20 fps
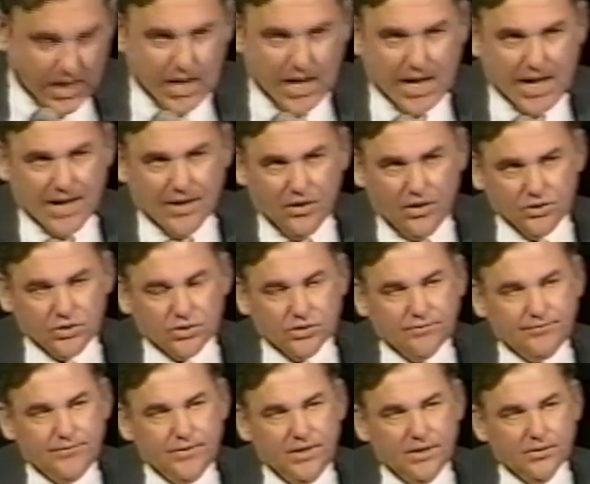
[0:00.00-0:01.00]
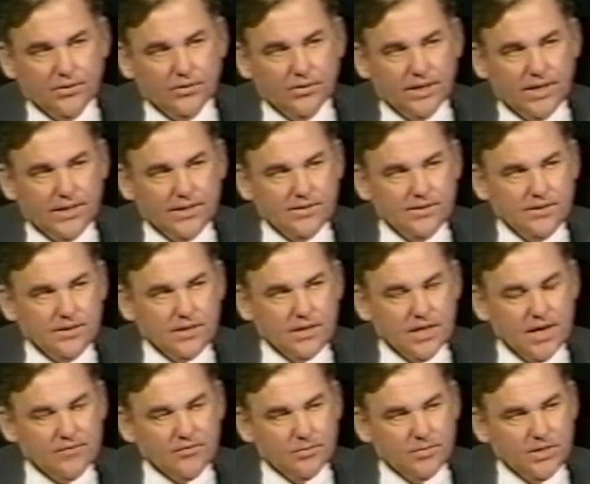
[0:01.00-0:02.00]
I also feel that
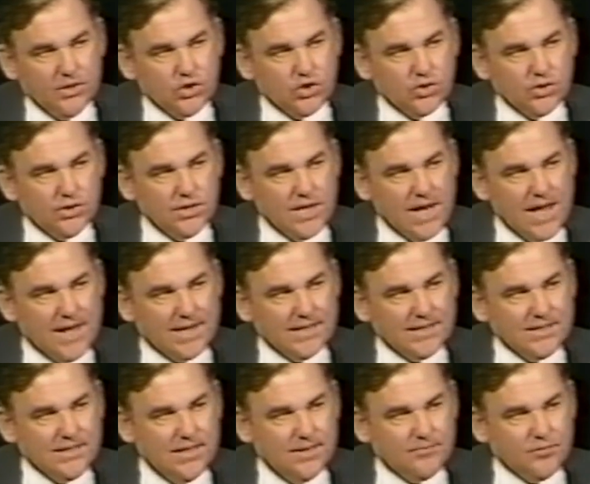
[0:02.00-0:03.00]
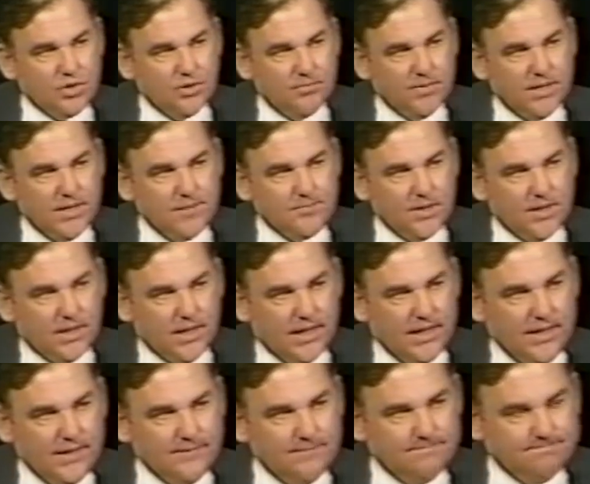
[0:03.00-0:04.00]
government should not attempt to
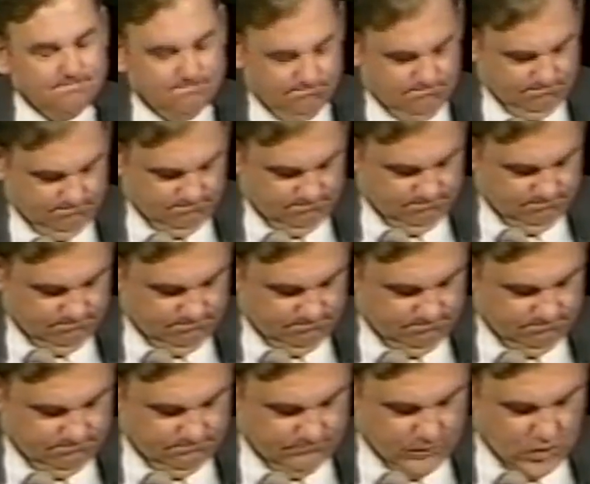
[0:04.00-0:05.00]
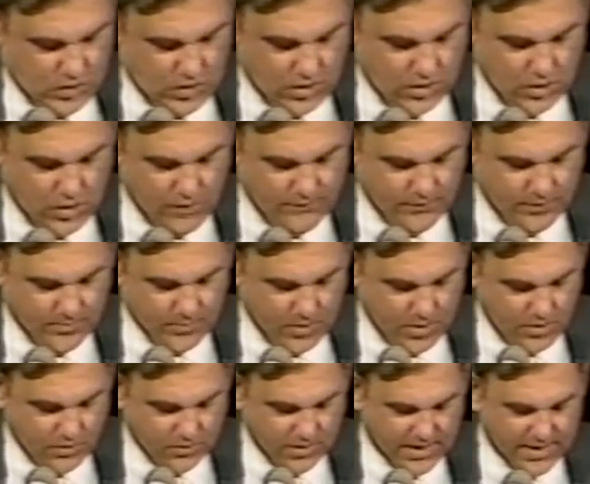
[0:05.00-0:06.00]
manipulate or
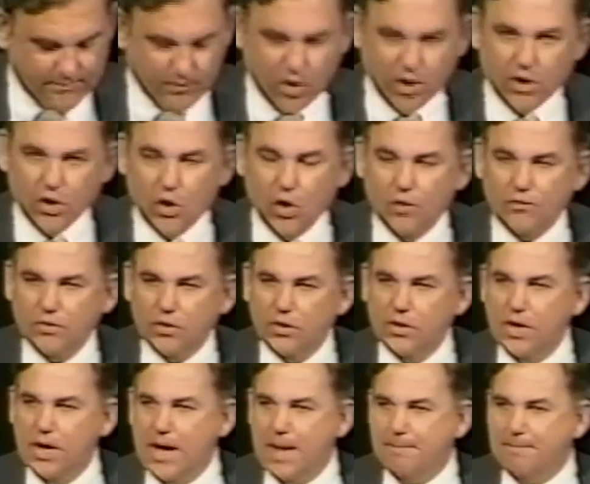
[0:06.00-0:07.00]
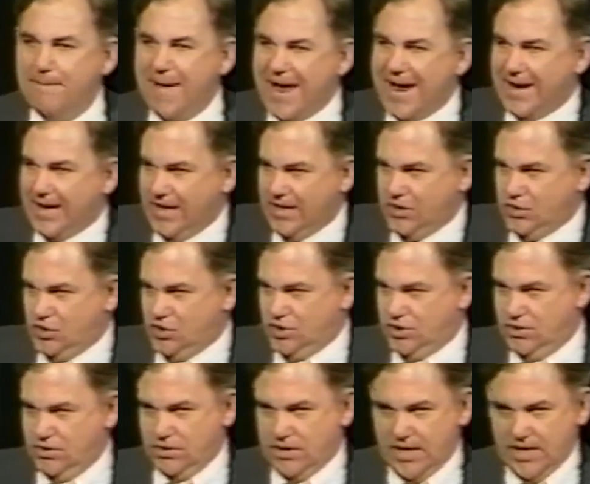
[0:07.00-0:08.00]
over-program or over-manage
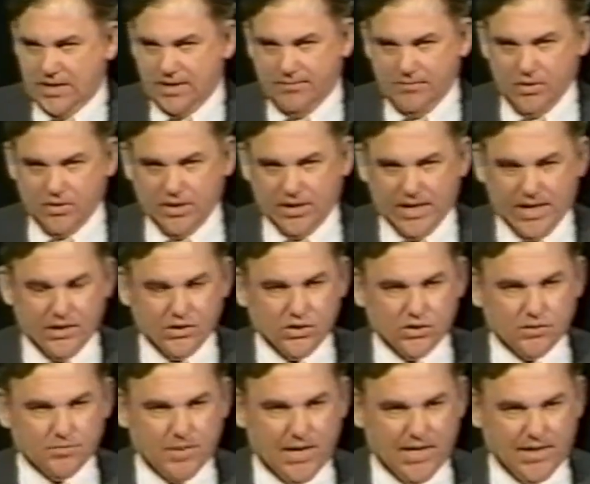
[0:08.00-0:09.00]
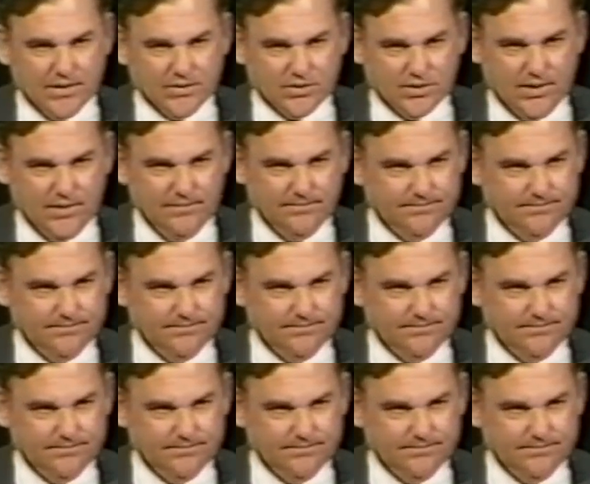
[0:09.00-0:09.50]
a communications policy.